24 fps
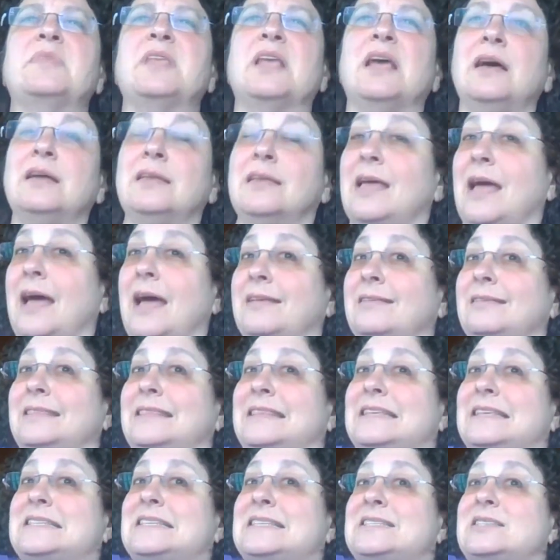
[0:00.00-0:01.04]

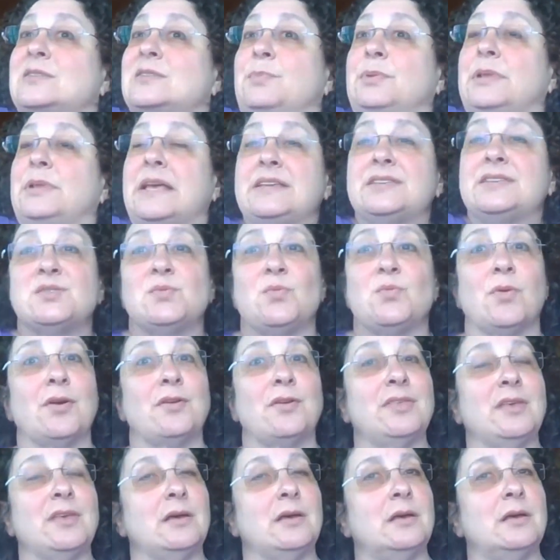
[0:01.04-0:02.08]
again, this is a place
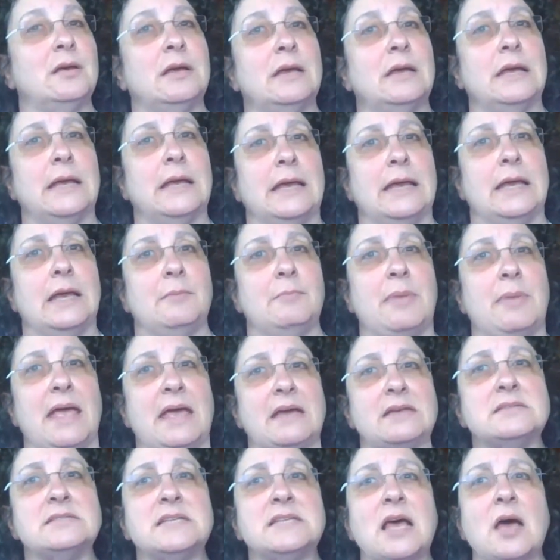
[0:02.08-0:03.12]
where the
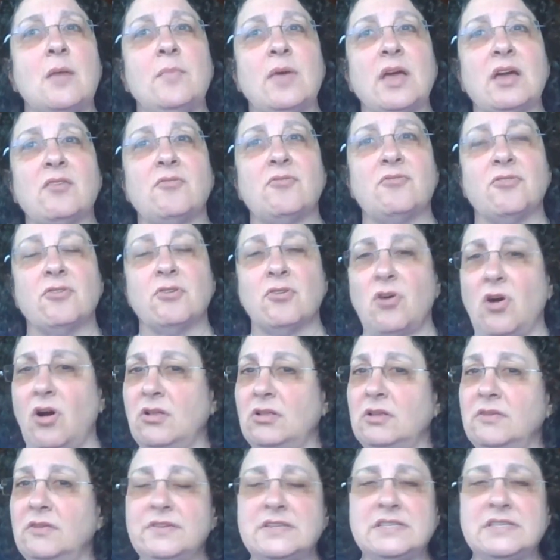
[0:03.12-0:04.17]
pandemic, for
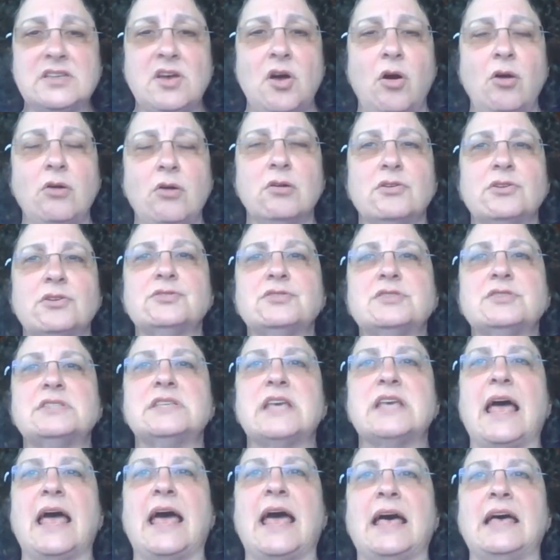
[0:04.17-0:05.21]
all of its
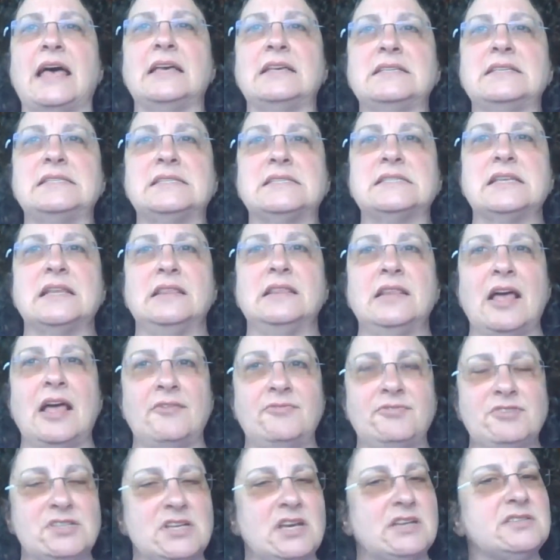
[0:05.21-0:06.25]
horrors, has
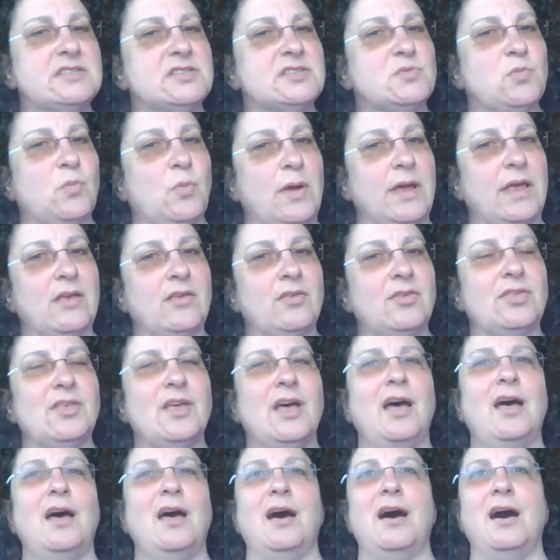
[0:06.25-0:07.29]
left us with
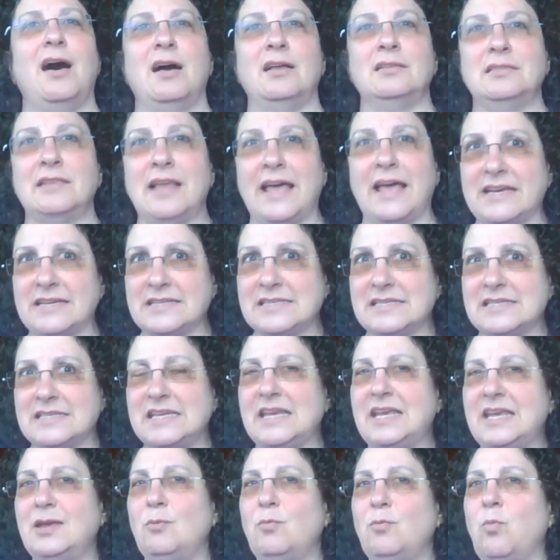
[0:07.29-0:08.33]
a
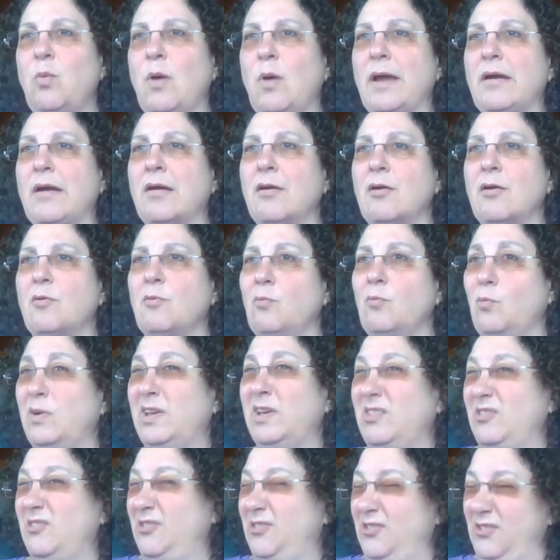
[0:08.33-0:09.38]
legacy where
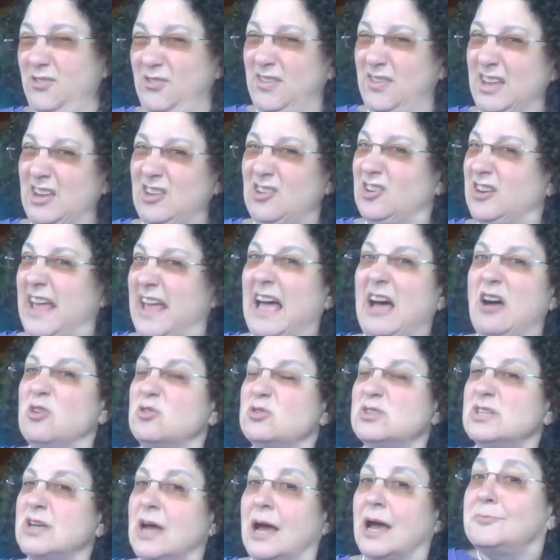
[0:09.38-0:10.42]
we've figured
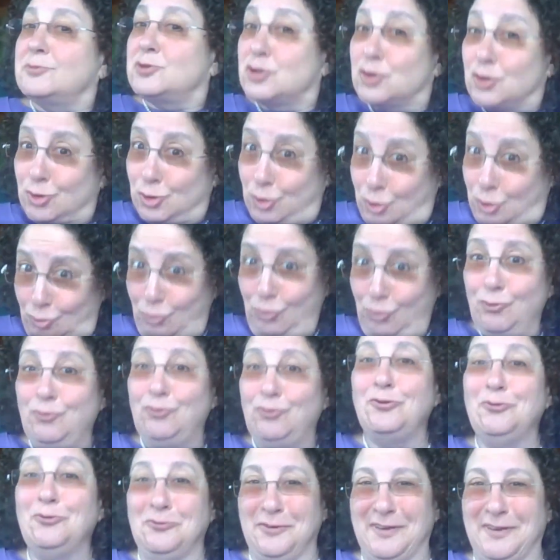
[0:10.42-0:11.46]
out, I'm sure
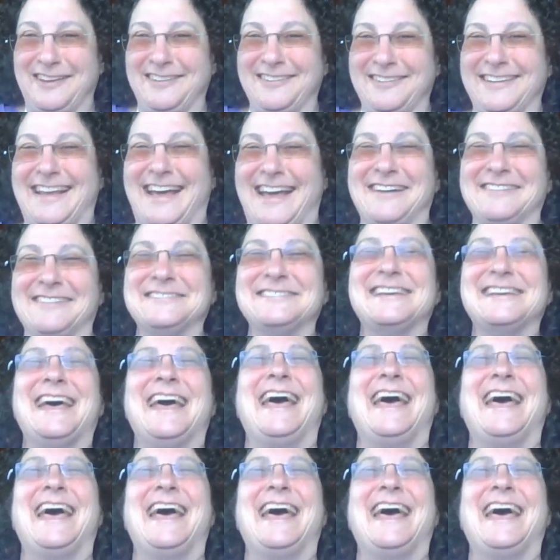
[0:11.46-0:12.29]
you've figured out,